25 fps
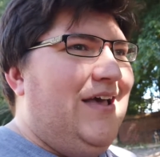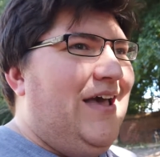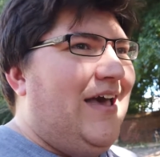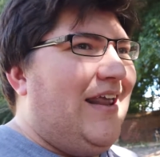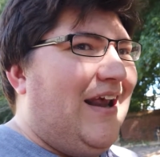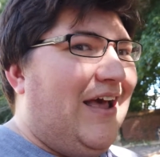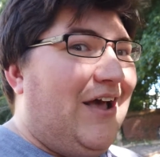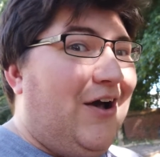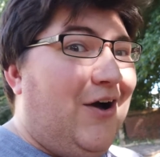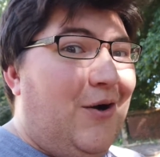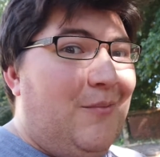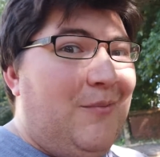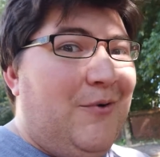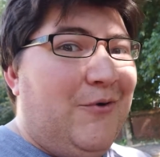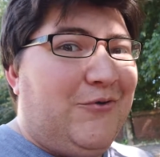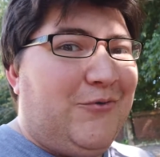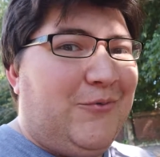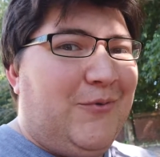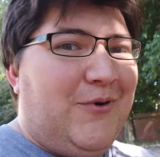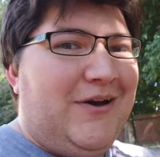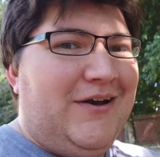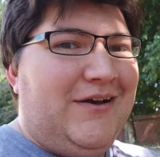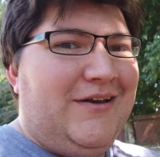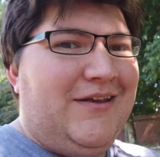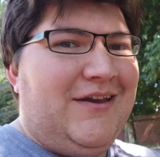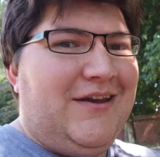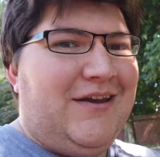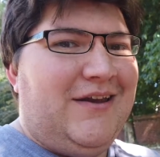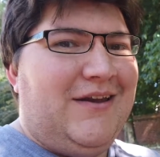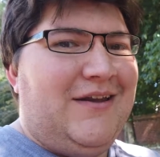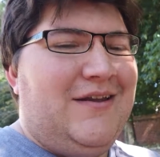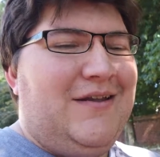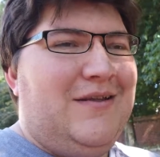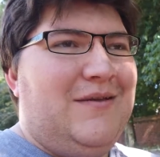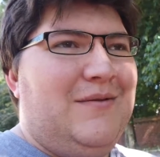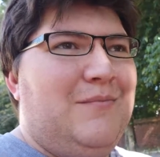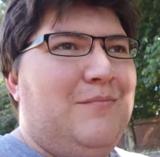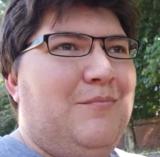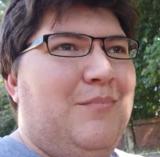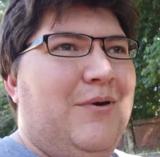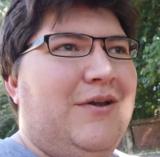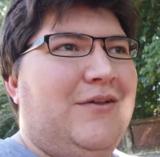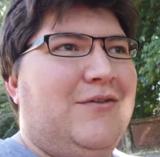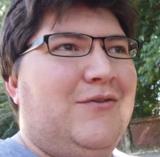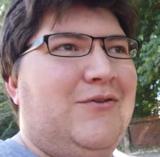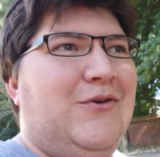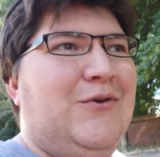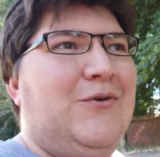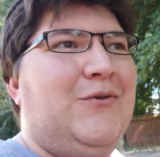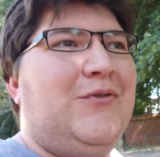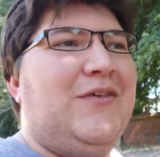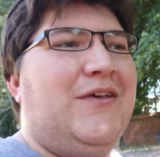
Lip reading: And I almost went and did it. But two